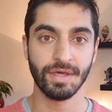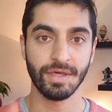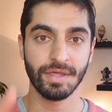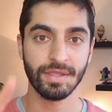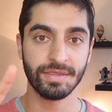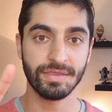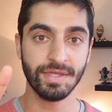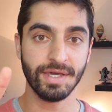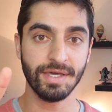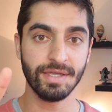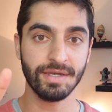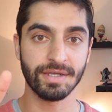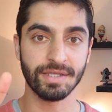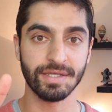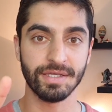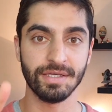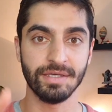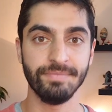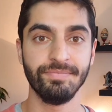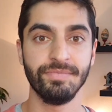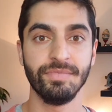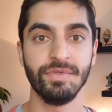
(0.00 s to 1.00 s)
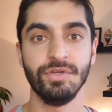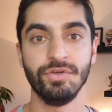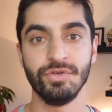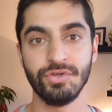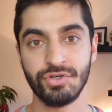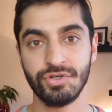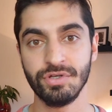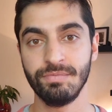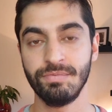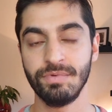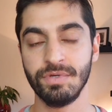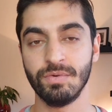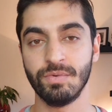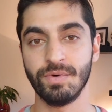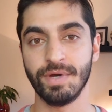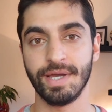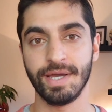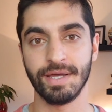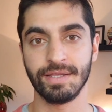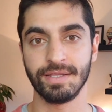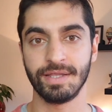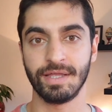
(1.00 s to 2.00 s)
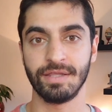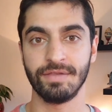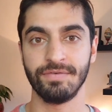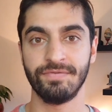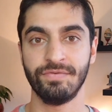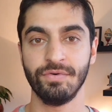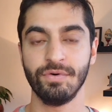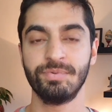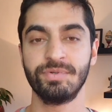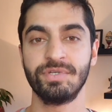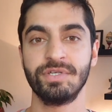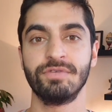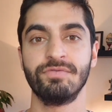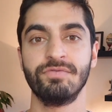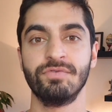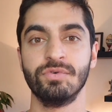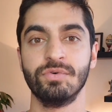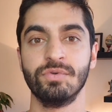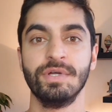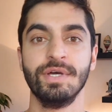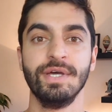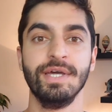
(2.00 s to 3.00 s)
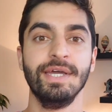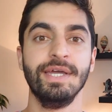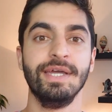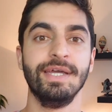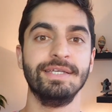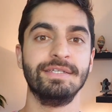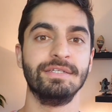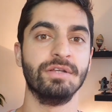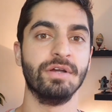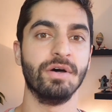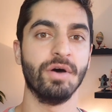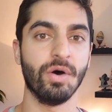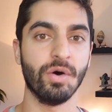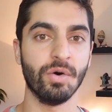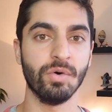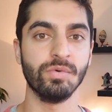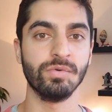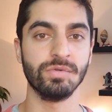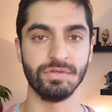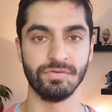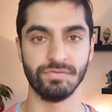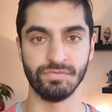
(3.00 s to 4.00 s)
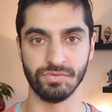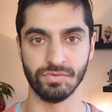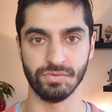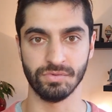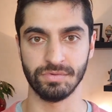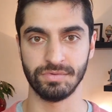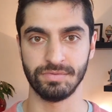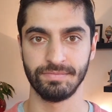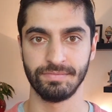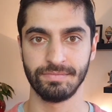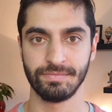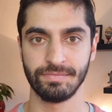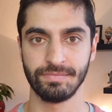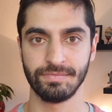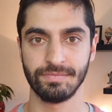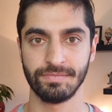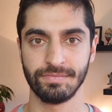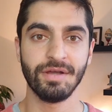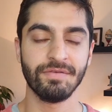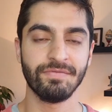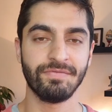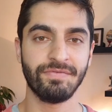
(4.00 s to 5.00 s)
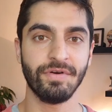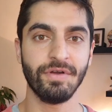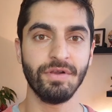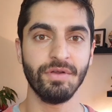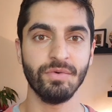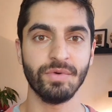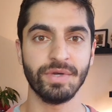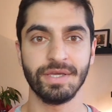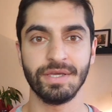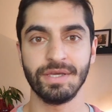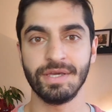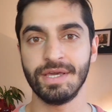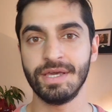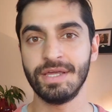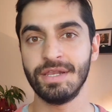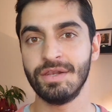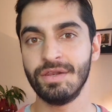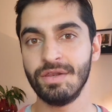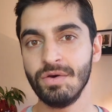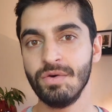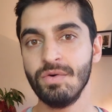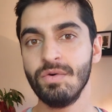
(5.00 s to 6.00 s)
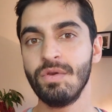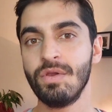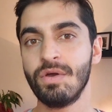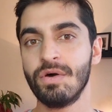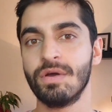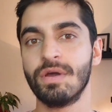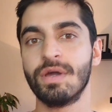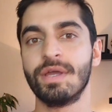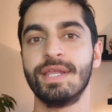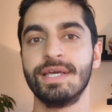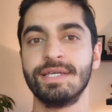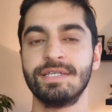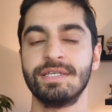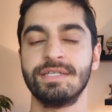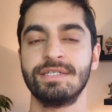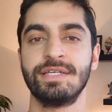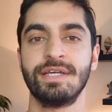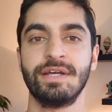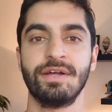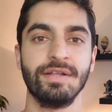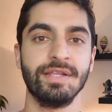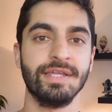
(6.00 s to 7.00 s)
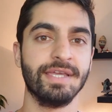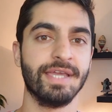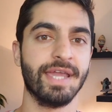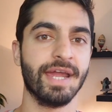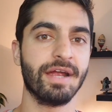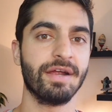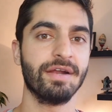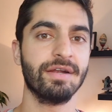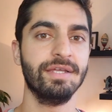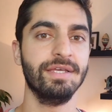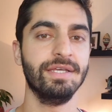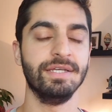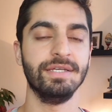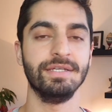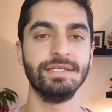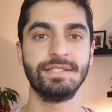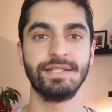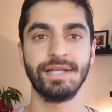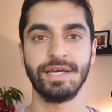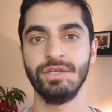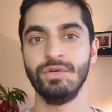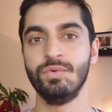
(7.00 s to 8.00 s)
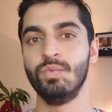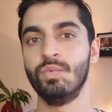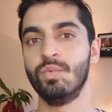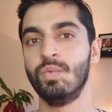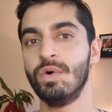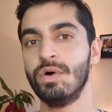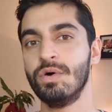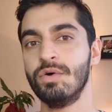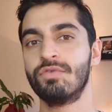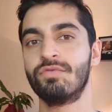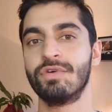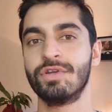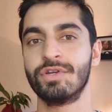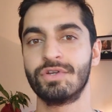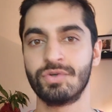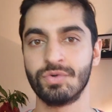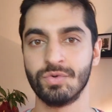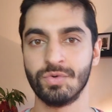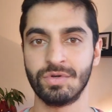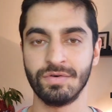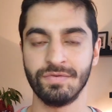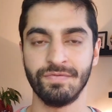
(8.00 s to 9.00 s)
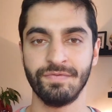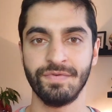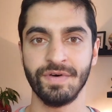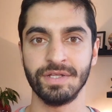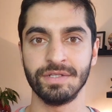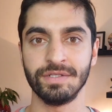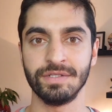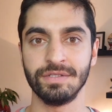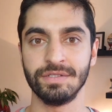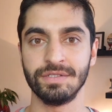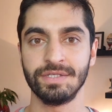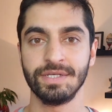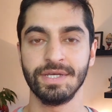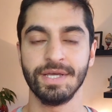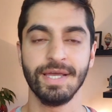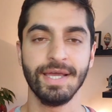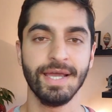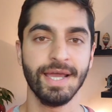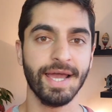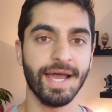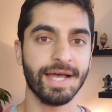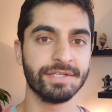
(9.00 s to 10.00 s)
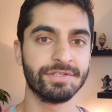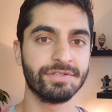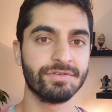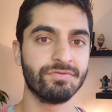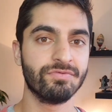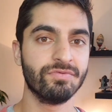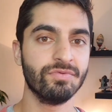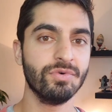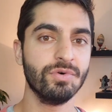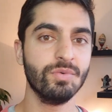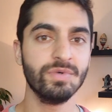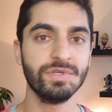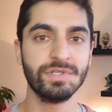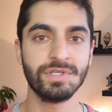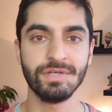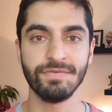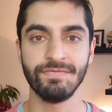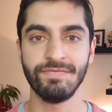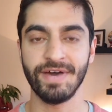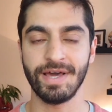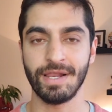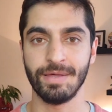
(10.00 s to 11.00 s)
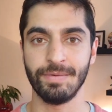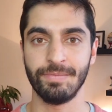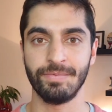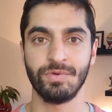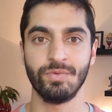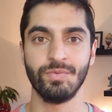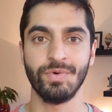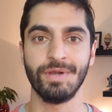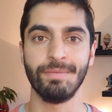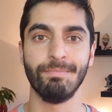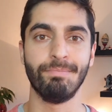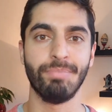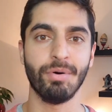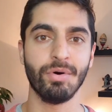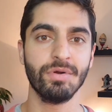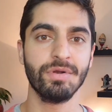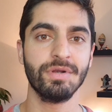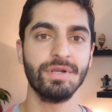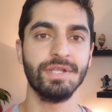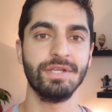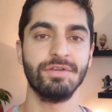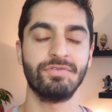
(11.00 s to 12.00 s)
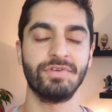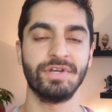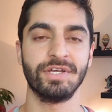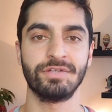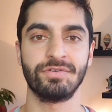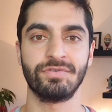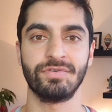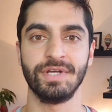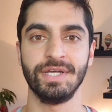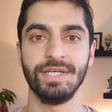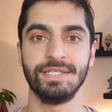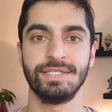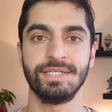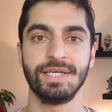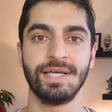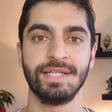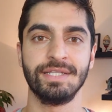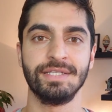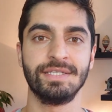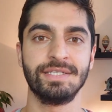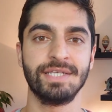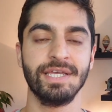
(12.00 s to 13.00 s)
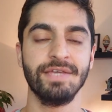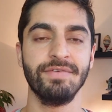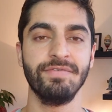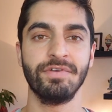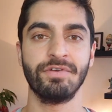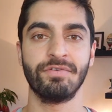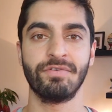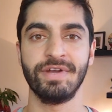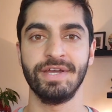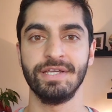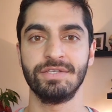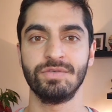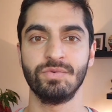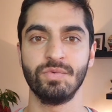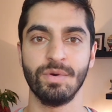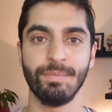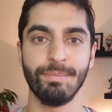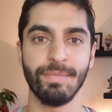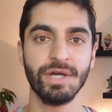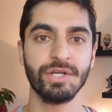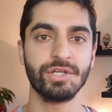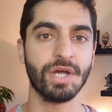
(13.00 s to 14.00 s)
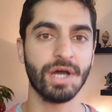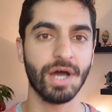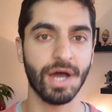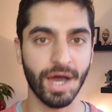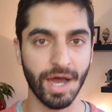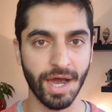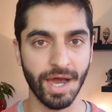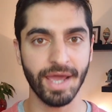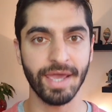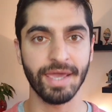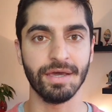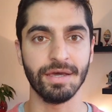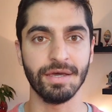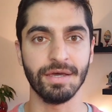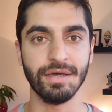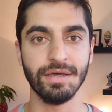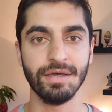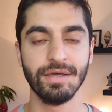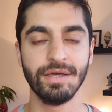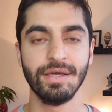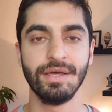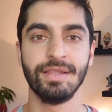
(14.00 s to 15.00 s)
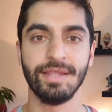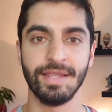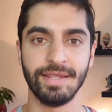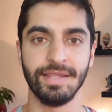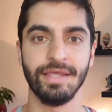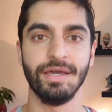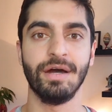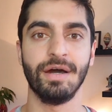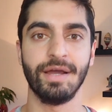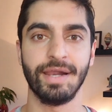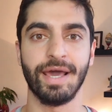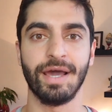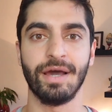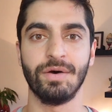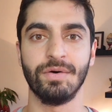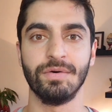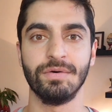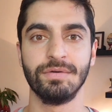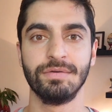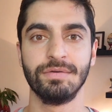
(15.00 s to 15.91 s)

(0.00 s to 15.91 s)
Thirdly, you should be aware that the 4% rule is an older rule. Following, it no longer necessarily guarantees that you won't run short of funds, as the rule was developed when bond interest rates and saving rates were much higher than they are now.